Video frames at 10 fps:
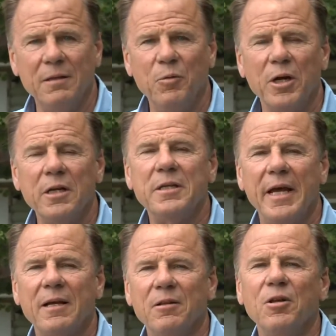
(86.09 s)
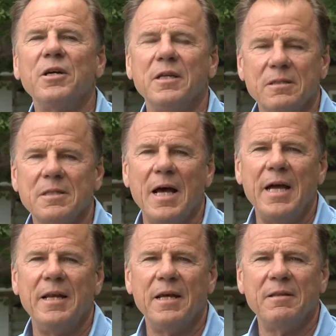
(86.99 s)
Mm -hmm. We're gonna mm-hmm. take a look
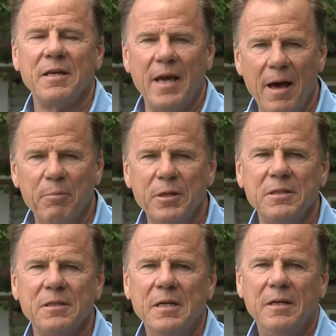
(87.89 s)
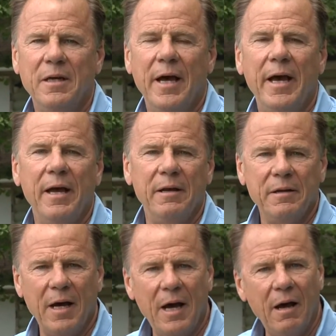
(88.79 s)
inside at the cabins
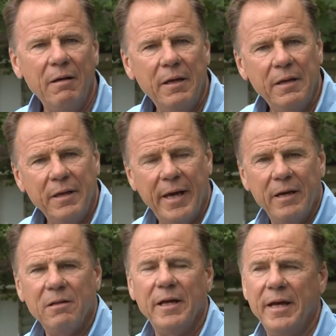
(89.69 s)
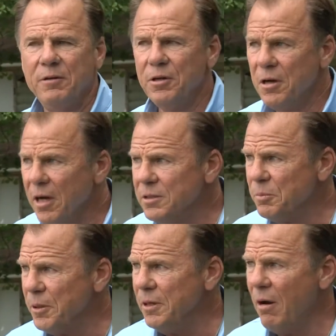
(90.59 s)
and uh, Gail and her
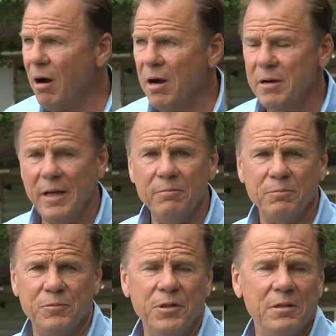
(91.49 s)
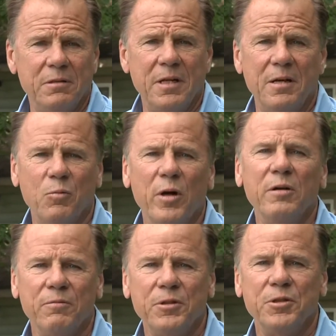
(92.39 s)
husband, Art, have just done a
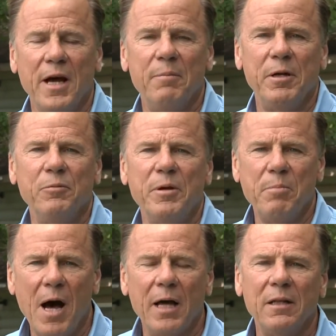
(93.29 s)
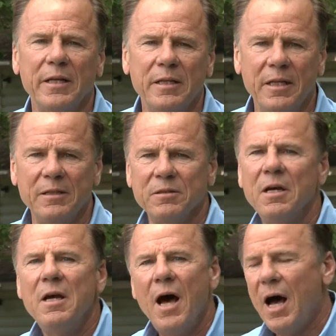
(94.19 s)
wonderful job on remodeling these.
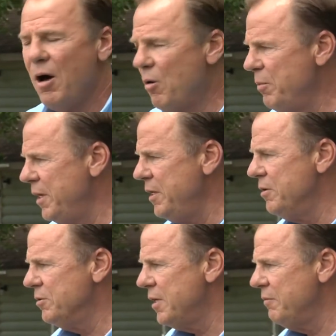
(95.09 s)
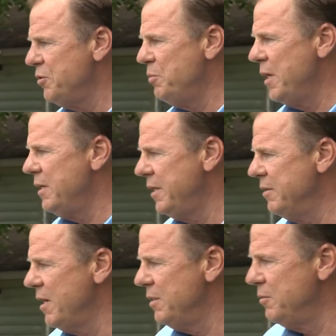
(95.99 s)
How many years have you been
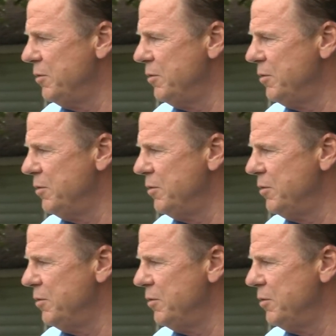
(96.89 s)
here on the